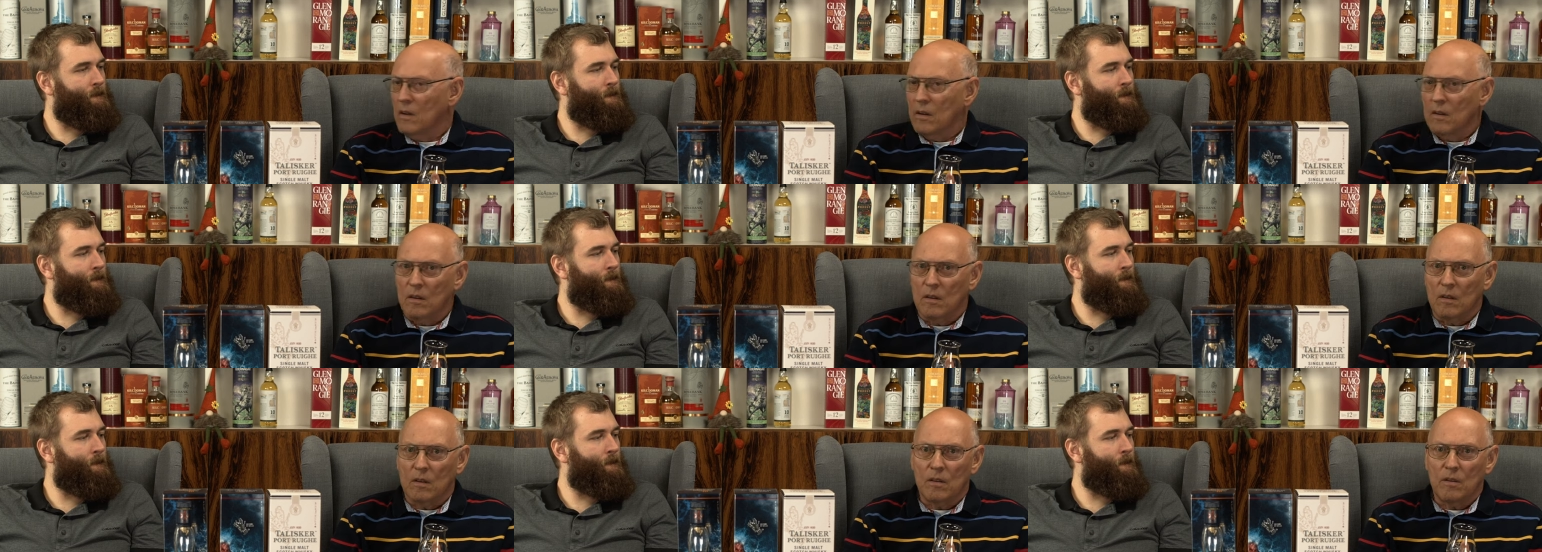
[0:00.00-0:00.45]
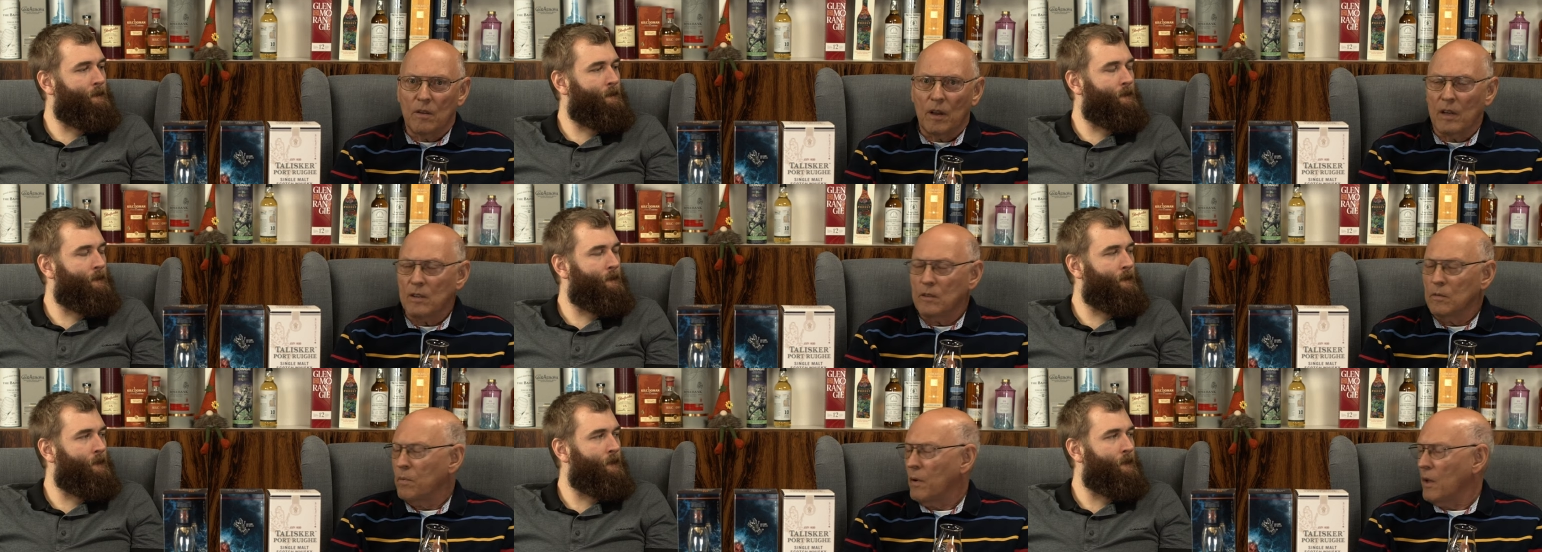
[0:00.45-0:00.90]
Speaker 1: uh, you
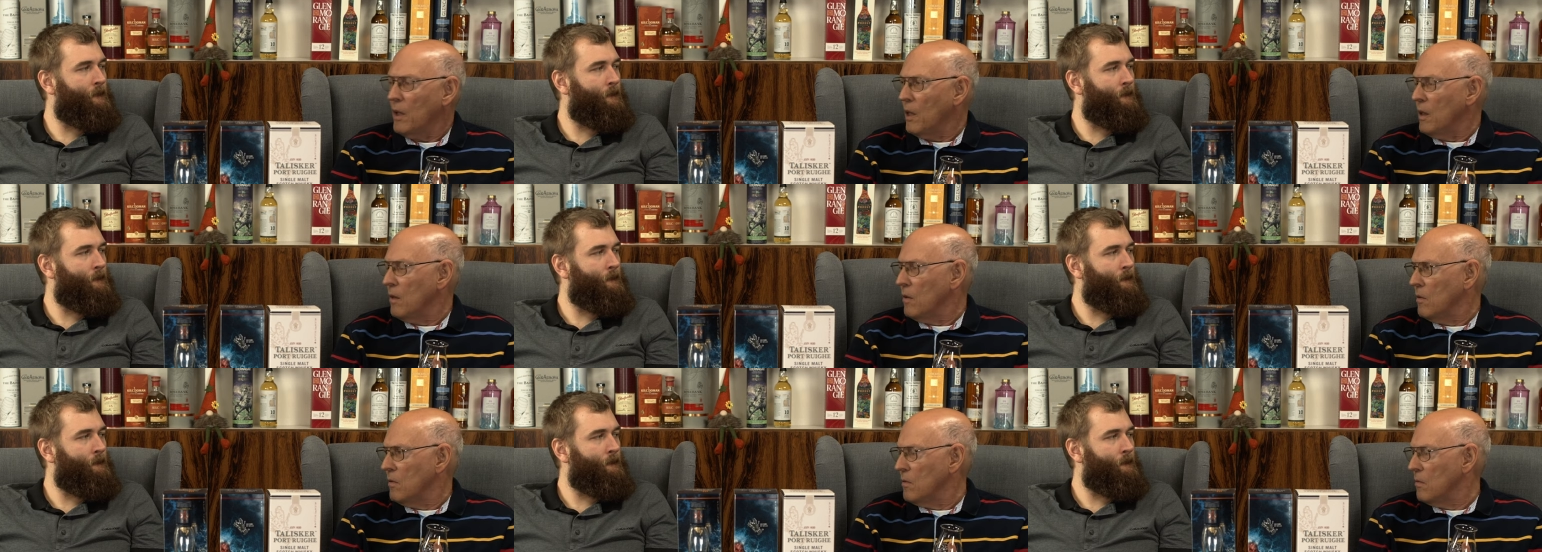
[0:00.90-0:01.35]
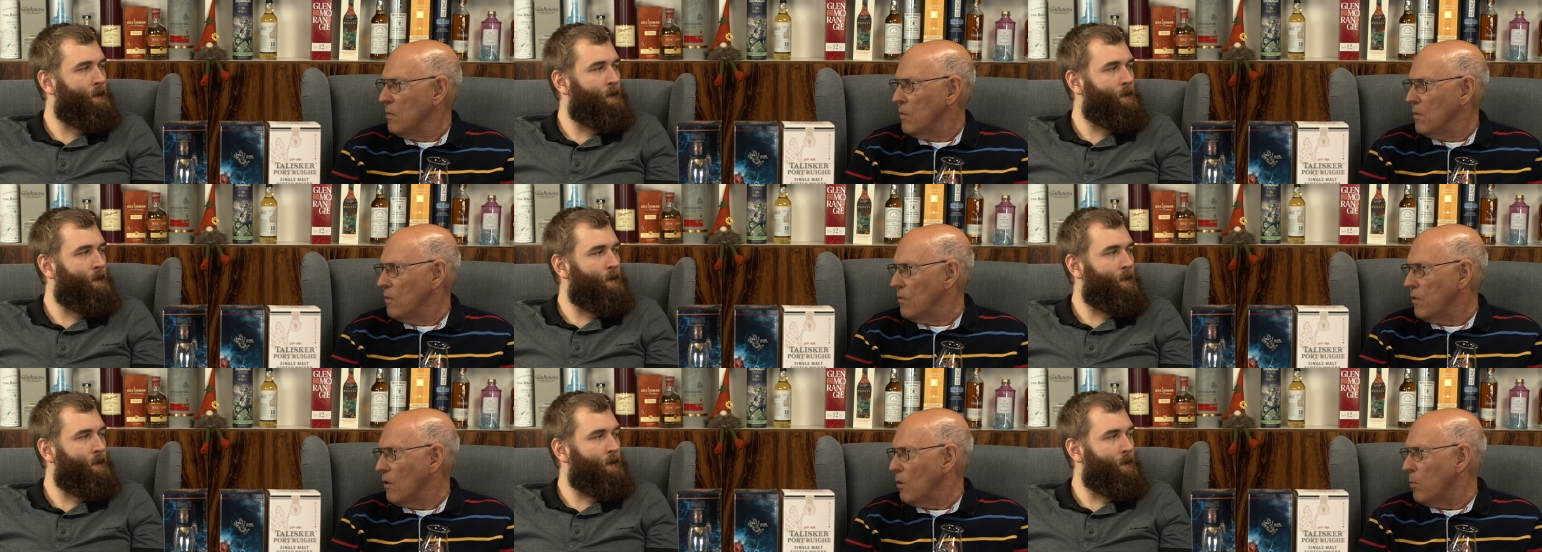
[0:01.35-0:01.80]
had to pay
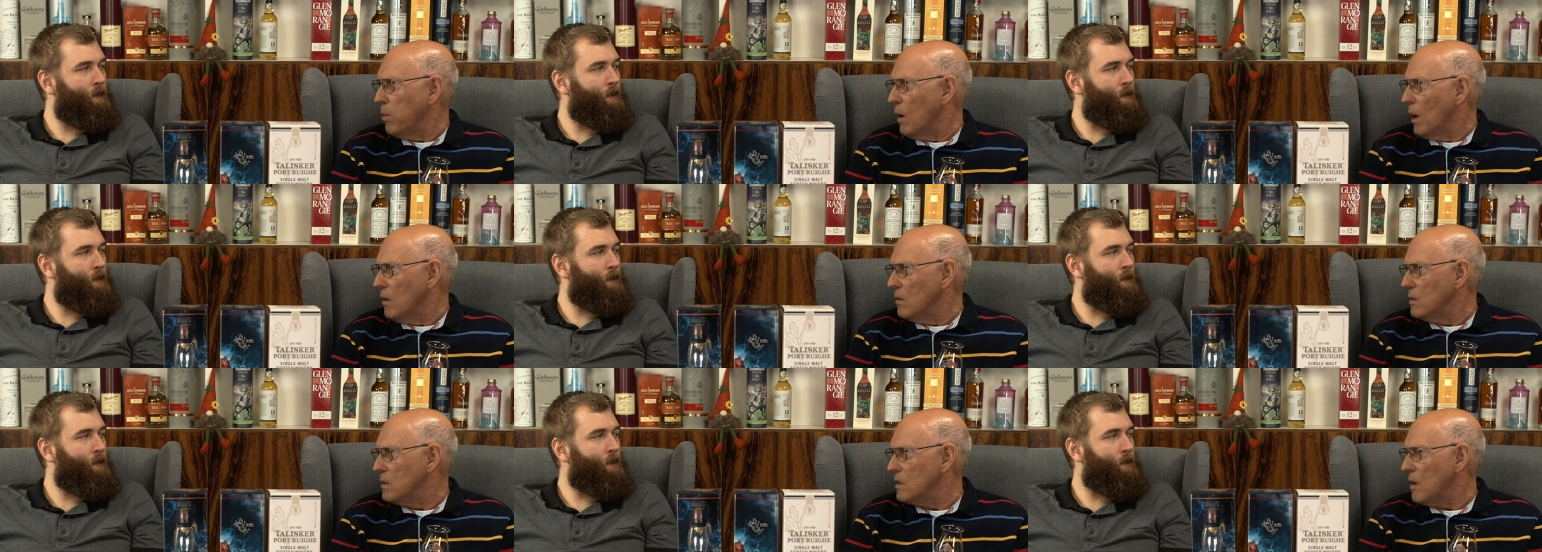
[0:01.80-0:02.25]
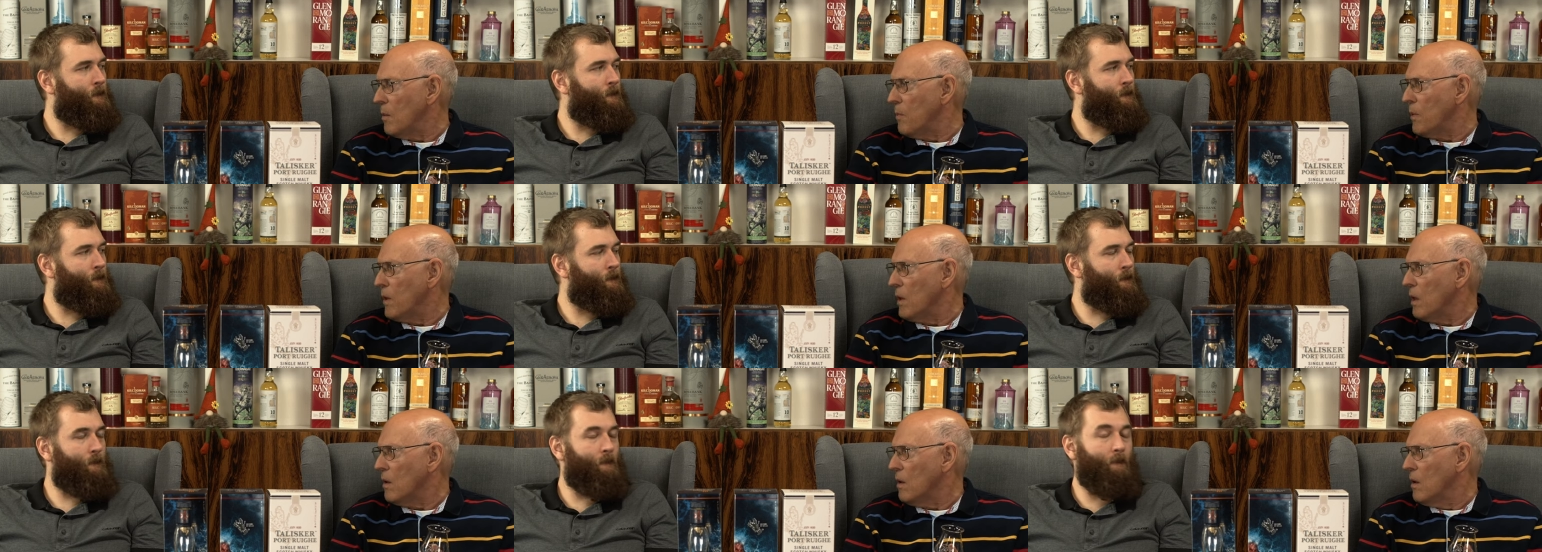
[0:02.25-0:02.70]
four pounds
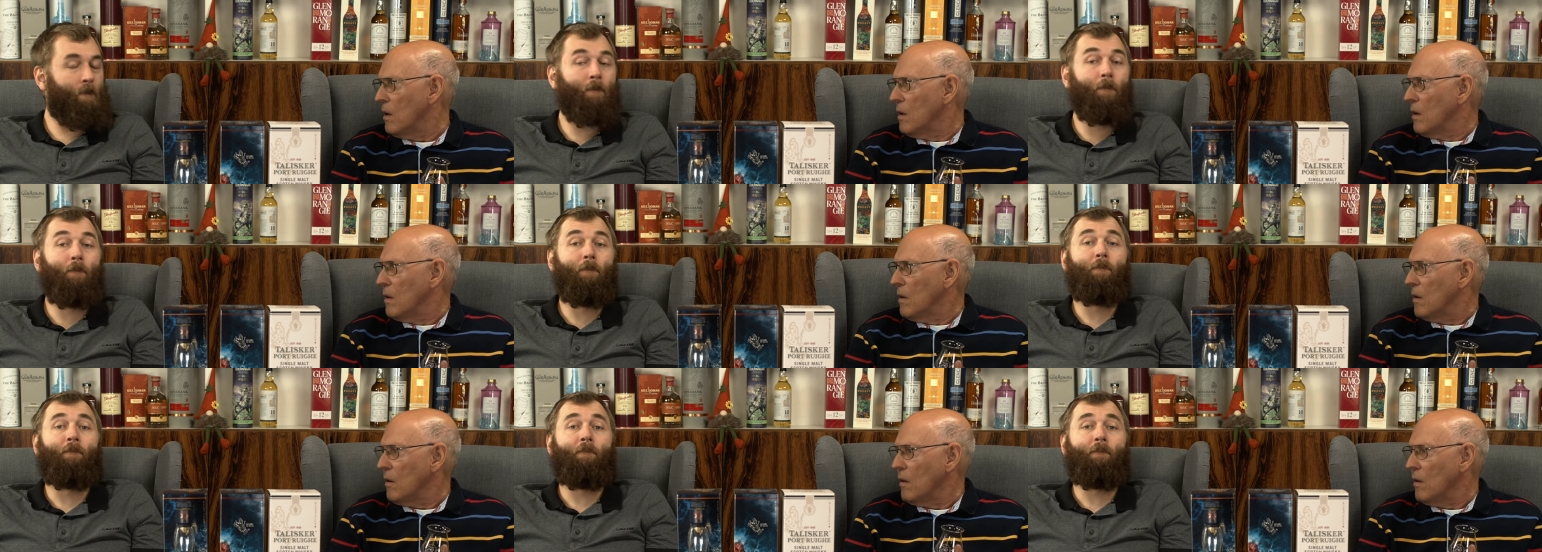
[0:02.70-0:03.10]
something mm-hmm.